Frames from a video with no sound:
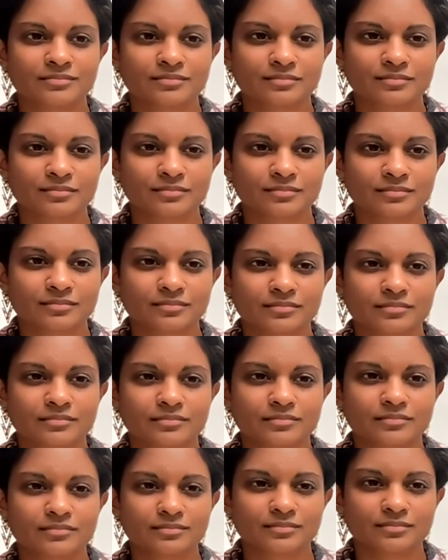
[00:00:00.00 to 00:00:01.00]

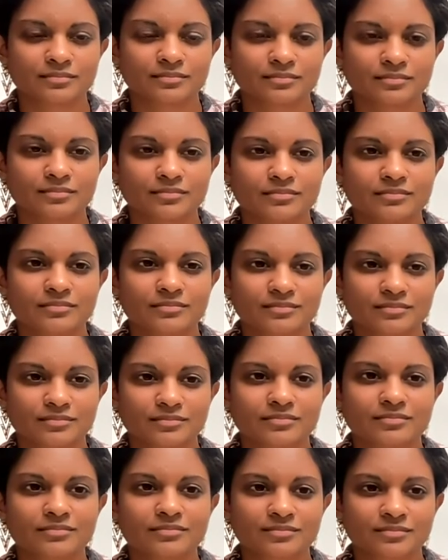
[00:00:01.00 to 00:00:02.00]

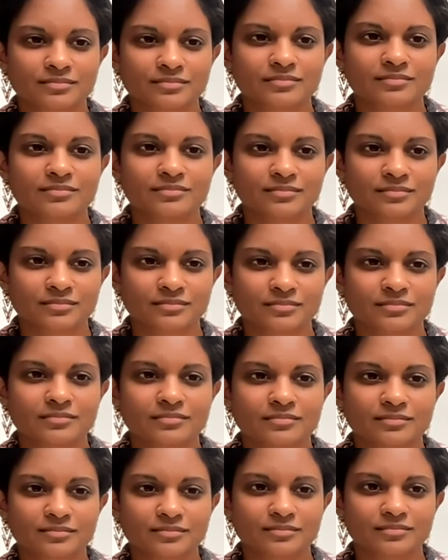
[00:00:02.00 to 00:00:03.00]

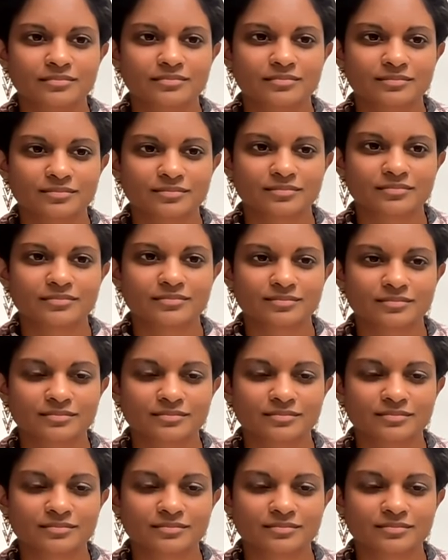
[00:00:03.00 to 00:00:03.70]
The person shown says nothing.